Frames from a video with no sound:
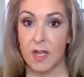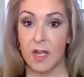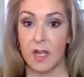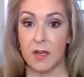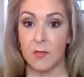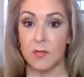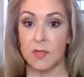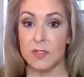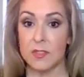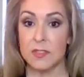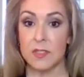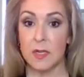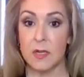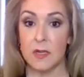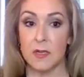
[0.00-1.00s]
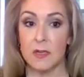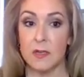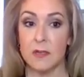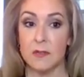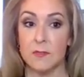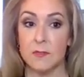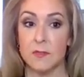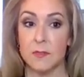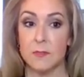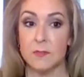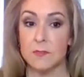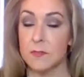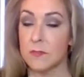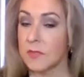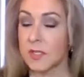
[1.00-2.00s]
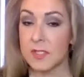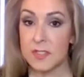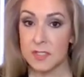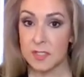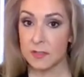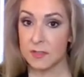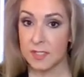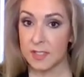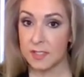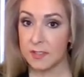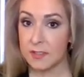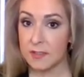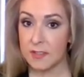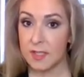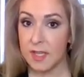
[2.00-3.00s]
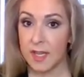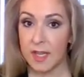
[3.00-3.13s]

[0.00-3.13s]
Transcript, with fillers: I was um, consulting